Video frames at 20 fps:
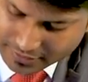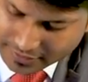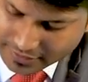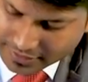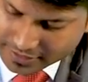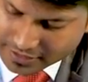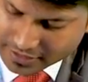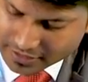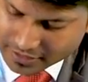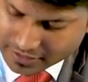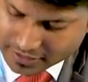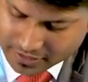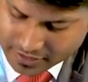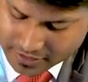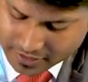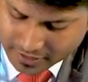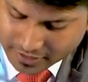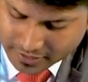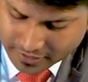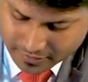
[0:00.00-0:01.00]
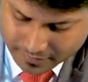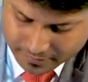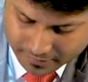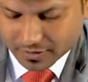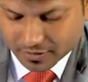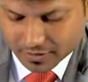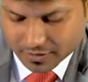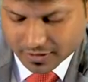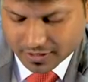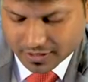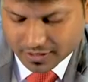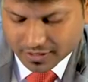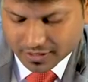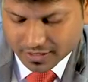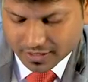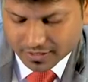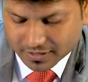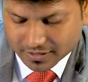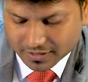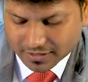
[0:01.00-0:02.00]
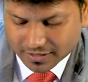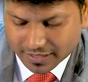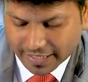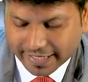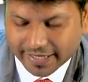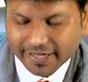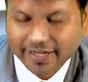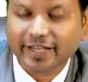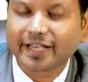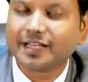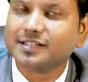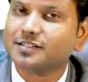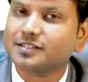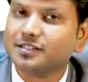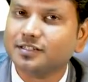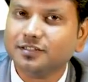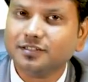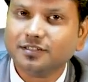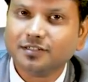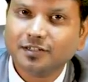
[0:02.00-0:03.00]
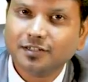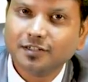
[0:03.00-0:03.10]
let's discuss that. This nitric acid,